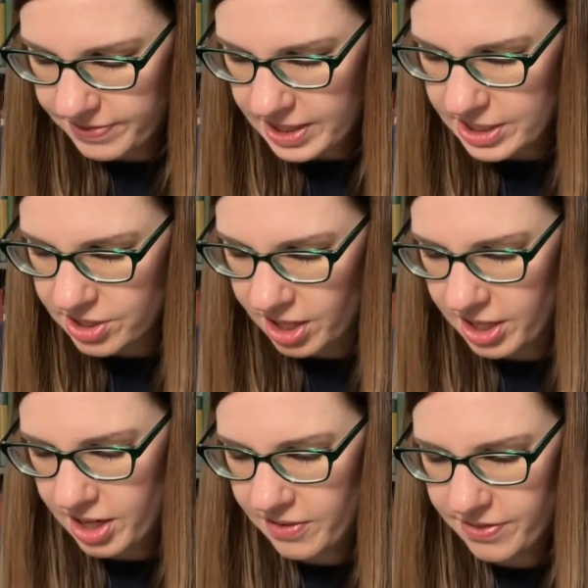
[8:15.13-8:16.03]

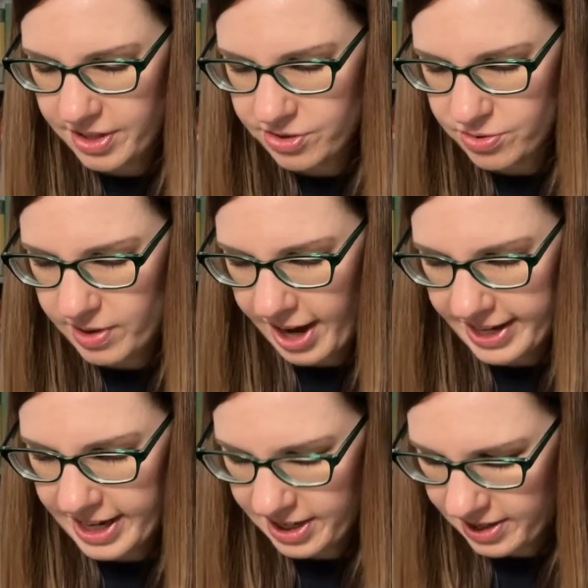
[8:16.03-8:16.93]
son of the
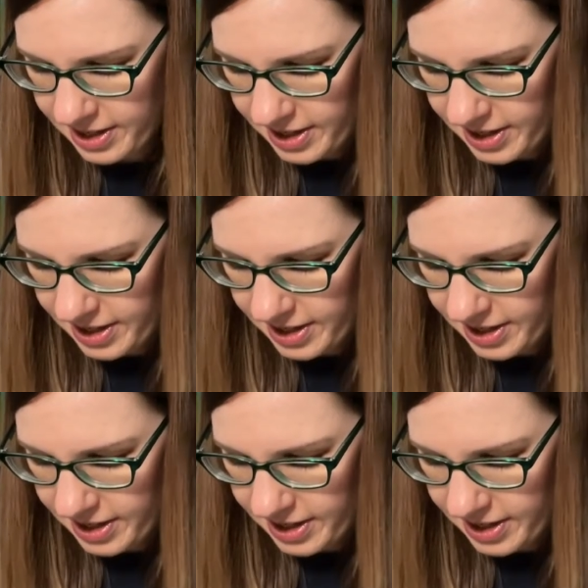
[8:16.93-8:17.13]
dragon.